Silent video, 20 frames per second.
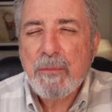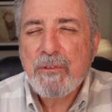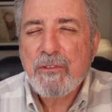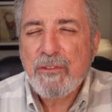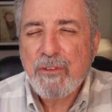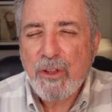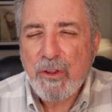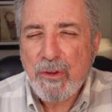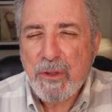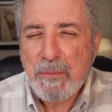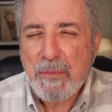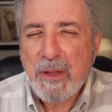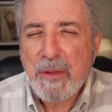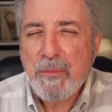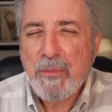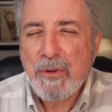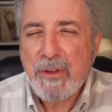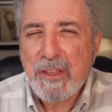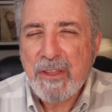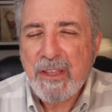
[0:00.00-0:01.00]
slowing my
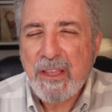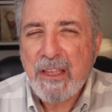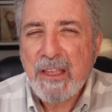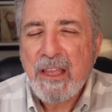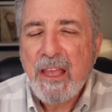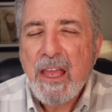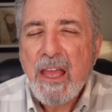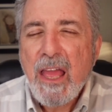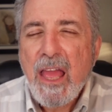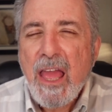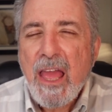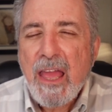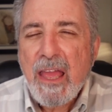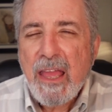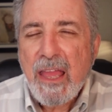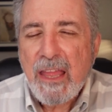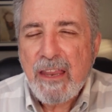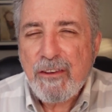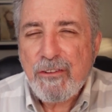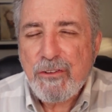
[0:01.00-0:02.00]
breathing,
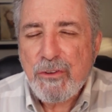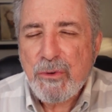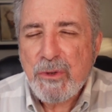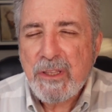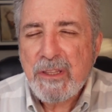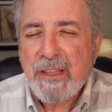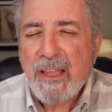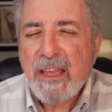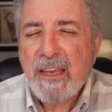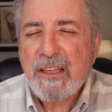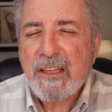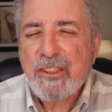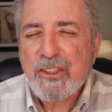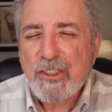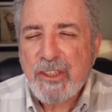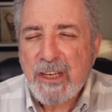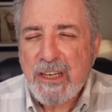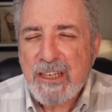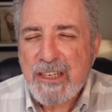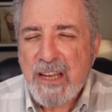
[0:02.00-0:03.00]
and doing that
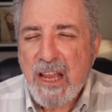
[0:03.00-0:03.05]
exchange.